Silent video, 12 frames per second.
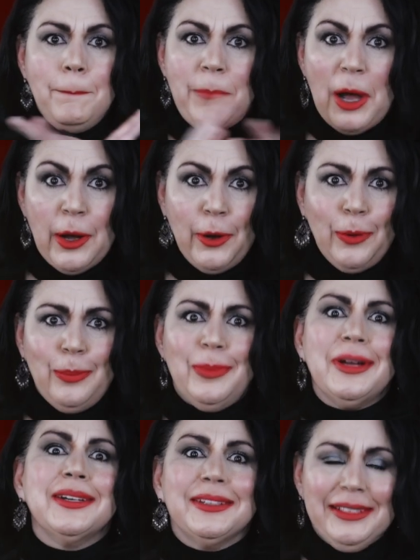boom,
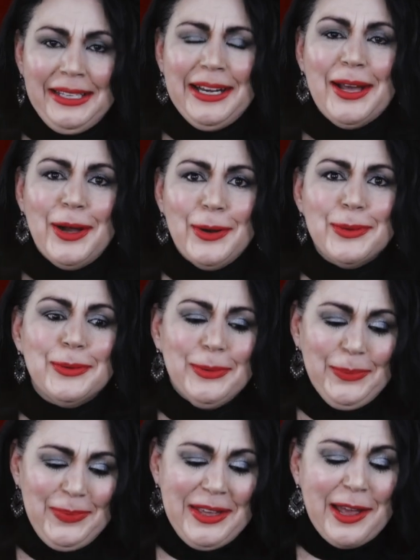you know,
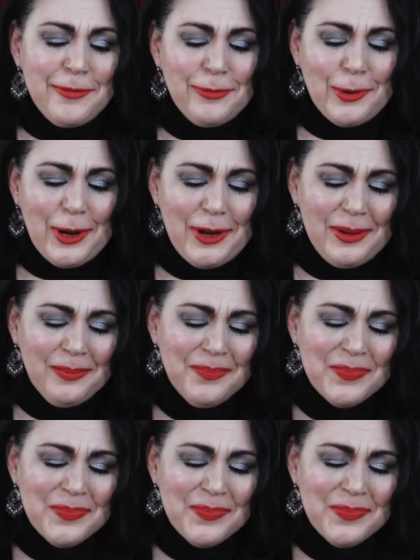the F word.